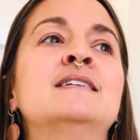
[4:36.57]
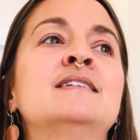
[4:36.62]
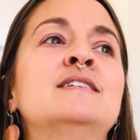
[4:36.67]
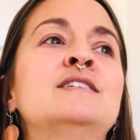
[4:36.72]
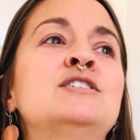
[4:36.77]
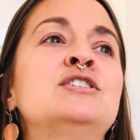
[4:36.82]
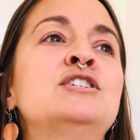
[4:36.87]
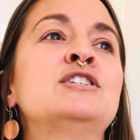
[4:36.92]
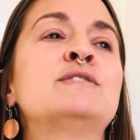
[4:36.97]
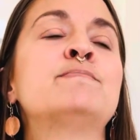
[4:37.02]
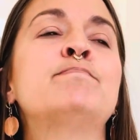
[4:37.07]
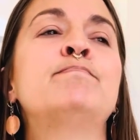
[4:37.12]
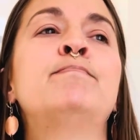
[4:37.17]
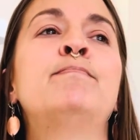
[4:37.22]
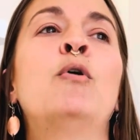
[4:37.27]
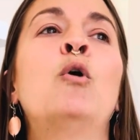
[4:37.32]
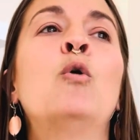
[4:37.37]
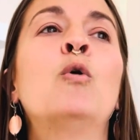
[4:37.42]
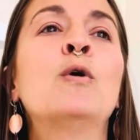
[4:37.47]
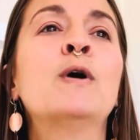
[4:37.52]
just
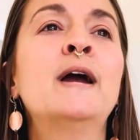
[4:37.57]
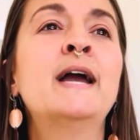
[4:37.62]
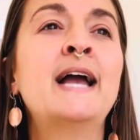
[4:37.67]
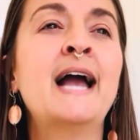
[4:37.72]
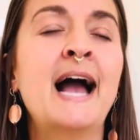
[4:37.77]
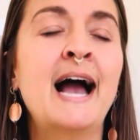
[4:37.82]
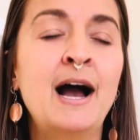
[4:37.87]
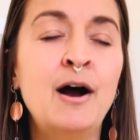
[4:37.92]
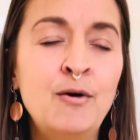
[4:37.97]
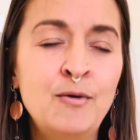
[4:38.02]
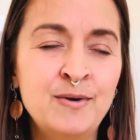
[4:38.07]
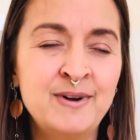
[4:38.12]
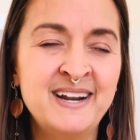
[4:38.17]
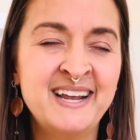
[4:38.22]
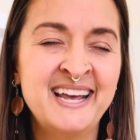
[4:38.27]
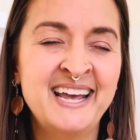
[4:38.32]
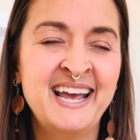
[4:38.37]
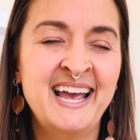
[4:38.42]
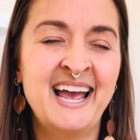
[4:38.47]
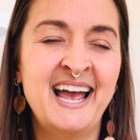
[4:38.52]
pouring out.
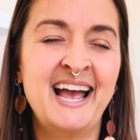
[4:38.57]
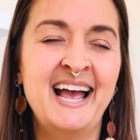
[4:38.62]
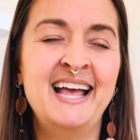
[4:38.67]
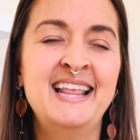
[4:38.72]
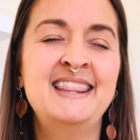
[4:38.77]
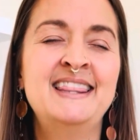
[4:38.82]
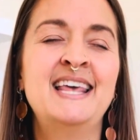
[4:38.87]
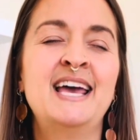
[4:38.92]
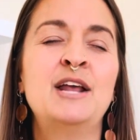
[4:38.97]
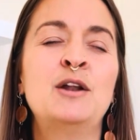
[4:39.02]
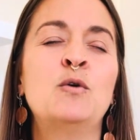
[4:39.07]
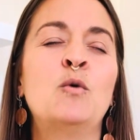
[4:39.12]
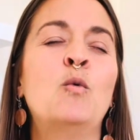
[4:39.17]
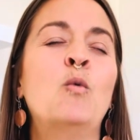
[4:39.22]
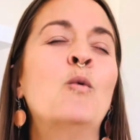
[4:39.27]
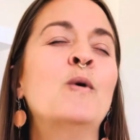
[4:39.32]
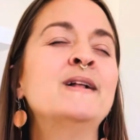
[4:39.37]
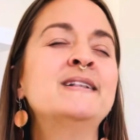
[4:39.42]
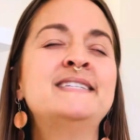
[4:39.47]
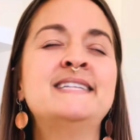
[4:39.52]
And then
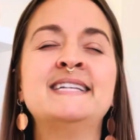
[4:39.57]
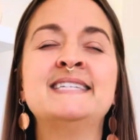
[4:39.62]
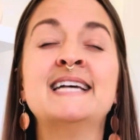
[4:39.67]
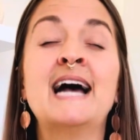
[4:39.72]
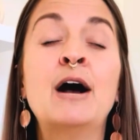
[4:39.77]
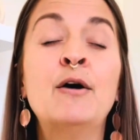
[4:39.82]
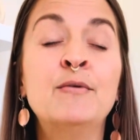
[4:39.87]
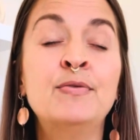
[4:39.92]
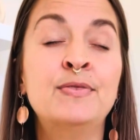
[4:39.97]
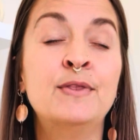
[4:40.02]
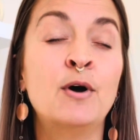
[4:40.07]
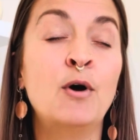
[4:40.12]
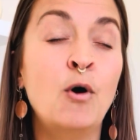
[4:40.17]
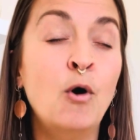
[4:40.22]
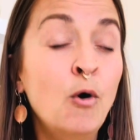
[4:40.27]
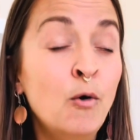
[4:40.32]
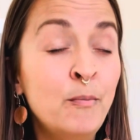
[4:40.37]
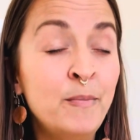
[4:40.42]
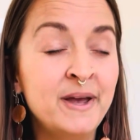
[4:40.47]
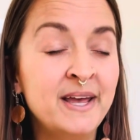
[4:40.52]
once it's out in the
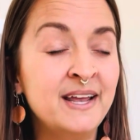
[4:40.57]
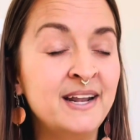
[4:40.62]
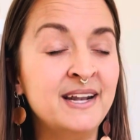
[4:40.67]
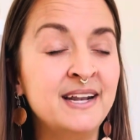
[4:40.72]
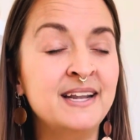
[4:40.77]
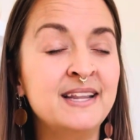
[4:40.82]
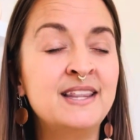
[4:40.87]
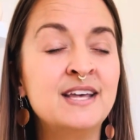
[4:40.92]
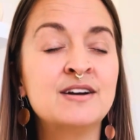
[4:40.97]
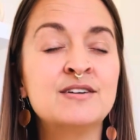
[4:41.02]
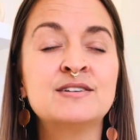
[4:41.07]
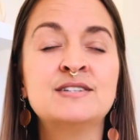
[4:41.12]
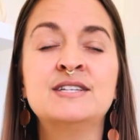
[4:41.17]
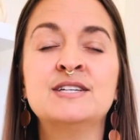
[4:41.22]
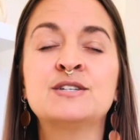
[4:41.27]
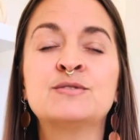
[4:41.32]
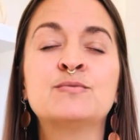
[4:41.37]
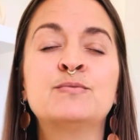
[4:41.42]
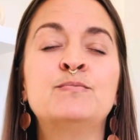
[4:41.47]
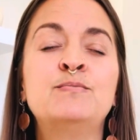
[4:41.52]
open, there's
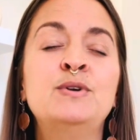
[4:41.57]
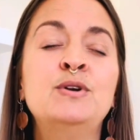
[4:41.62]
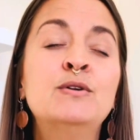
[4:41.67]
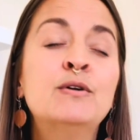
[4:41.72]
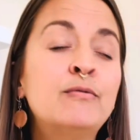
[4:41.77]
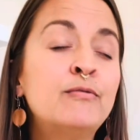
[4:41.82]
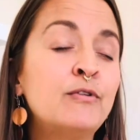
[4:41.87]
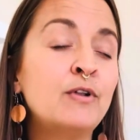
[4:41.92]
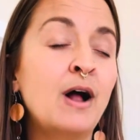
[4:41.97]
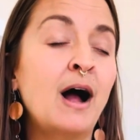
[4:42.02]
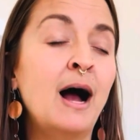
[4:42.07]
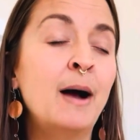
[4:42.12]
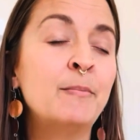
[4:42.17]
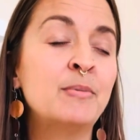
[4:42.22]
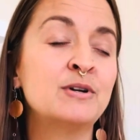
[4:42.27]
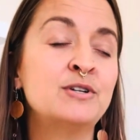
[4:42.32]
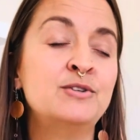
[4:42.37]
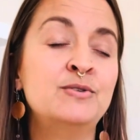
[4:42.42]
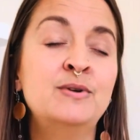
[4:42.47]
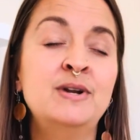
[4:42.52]
this beautiful
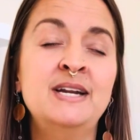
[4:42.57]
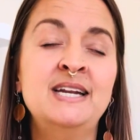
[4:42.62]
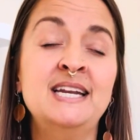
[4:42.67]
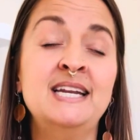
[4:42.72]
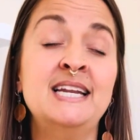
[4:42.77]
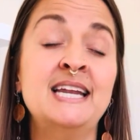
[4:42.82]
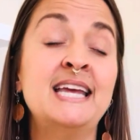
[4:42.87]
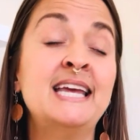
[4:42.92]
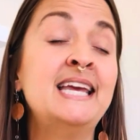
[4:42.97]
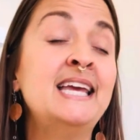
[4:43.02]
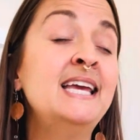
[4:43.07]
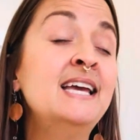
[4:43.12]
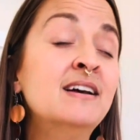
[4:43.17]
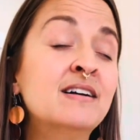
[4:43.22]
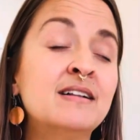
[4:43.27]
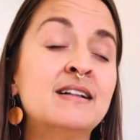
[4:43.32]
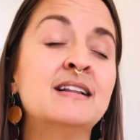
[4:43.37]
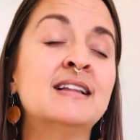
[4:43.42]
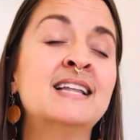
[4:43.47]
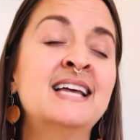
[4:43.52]
opportunity to
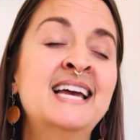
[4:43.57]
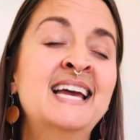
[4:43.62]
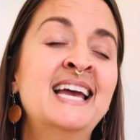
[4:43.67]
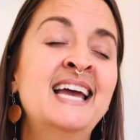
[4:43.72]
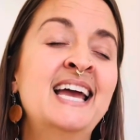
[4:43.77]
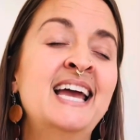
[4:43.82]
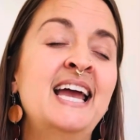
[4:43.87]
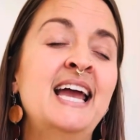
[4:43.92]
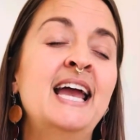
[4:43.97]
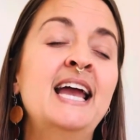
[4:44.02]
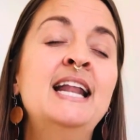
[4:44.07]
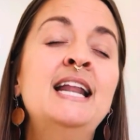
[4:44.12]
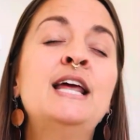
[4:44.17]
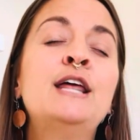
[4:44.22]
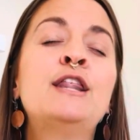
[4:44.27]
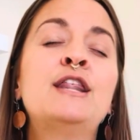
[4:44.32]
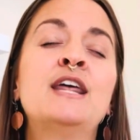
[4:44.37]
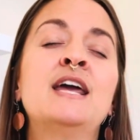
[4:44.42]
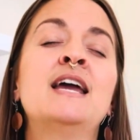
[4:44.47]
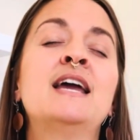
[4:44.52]
heal
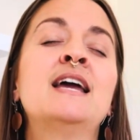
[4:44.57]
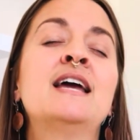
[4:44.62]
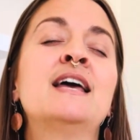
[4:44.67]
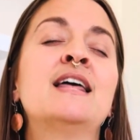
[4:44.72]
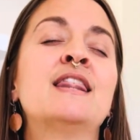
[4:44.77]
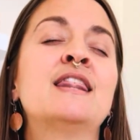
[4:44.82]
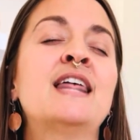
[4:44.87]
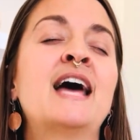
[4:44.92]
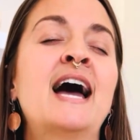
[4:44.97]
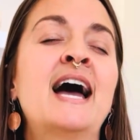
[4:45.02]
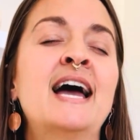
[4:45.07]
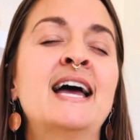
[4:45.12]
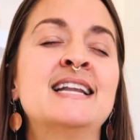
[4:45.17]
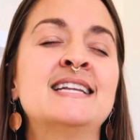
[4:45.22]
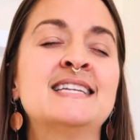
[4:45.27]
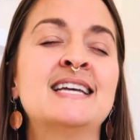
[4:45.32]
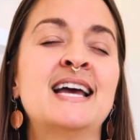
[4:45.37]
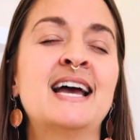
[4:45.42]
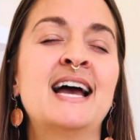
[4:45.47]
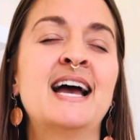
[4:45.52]
anything
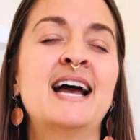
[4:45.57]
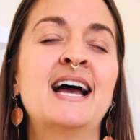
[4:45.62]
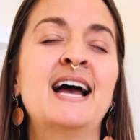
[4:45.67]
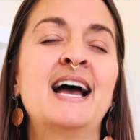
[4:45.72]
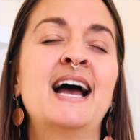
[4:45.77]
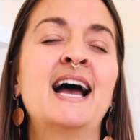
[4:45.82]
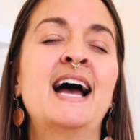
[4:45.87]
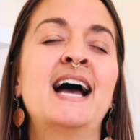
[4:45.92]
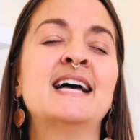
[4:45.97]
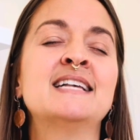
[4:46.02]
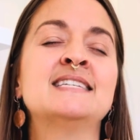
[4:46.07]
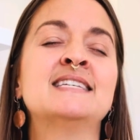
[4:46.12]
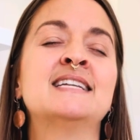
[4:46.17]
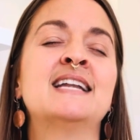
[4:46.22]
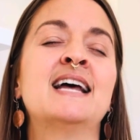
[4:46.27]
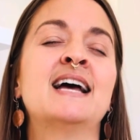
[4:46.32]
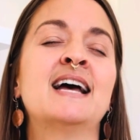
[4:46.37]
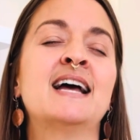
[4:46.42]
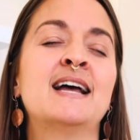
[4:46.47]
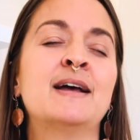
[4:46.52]
that hasn't
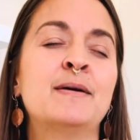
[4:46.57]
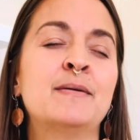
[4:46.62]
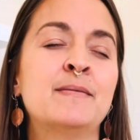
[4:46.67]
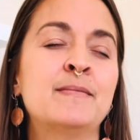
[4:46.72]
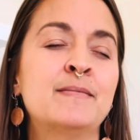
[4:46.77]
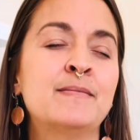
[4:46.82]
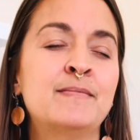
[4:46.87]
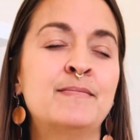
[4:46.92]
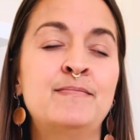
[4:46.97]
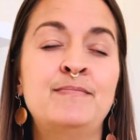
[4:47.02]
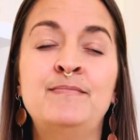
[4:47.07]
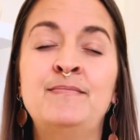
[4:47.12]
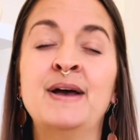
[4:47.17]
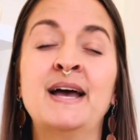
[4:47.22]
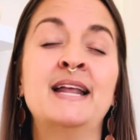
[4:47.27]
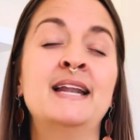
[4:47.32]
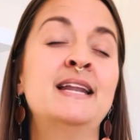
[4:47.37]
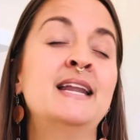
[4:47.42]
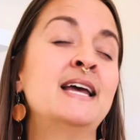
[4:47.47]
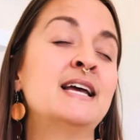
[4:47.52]

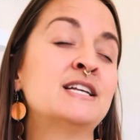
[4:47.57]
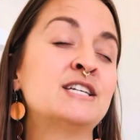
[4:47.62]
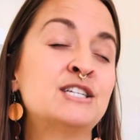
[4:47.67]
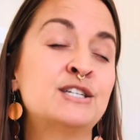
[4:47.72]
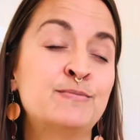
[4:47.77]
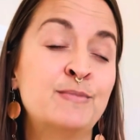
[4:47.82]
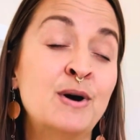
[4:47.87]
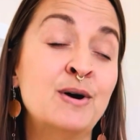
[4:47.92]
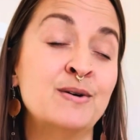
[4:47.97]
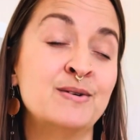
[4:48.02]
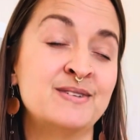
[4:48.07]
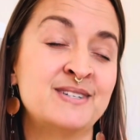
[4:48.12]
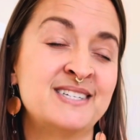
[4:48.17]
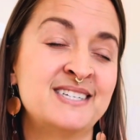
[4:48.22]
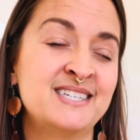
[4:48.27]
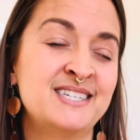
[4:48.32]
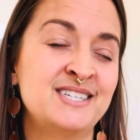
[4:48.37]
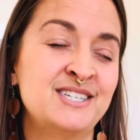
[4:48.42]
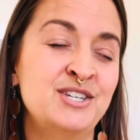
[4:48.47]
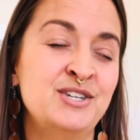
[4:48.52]
been
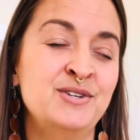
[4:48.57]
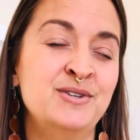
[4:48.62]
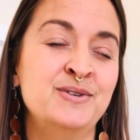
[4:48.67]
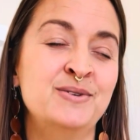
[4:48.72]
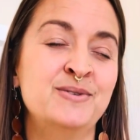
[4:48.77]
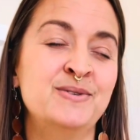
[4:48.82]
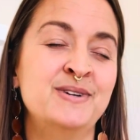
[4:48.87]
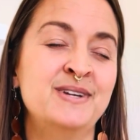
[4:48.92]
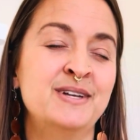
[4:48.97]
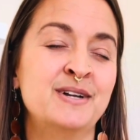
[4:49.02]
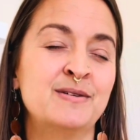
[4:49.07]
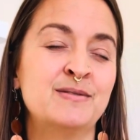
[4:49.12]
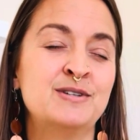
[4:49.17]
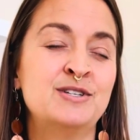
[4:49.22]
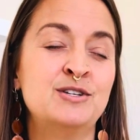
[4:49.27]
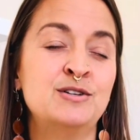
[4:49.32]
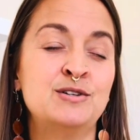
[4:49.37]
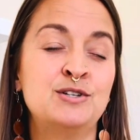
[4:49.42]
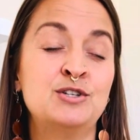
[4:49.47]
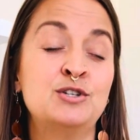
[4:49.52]
exposed to,
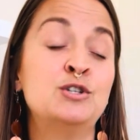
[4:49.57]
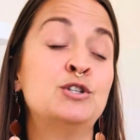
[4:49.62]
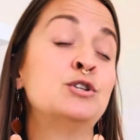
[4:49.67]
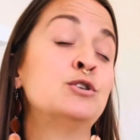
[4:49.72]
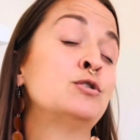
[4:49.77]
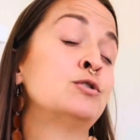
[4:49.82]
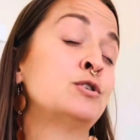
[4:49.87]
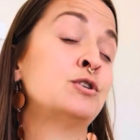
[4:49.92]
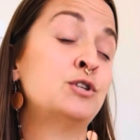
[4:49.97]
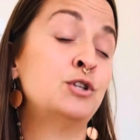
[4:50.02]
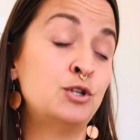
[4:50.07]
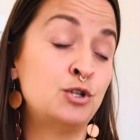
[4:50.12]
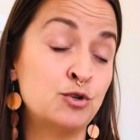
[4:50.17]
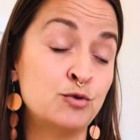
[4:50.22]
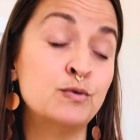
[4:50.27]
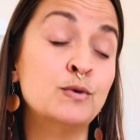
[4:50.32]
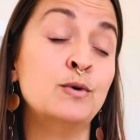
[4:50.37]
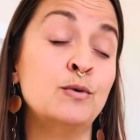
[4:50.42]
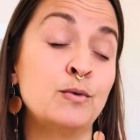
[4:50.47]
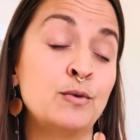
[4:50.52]
to
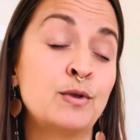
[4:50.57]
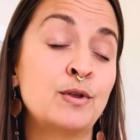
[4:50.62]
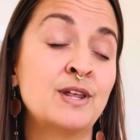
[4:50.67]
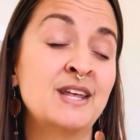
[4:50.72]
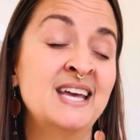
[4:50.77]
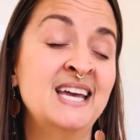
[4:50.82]
truth.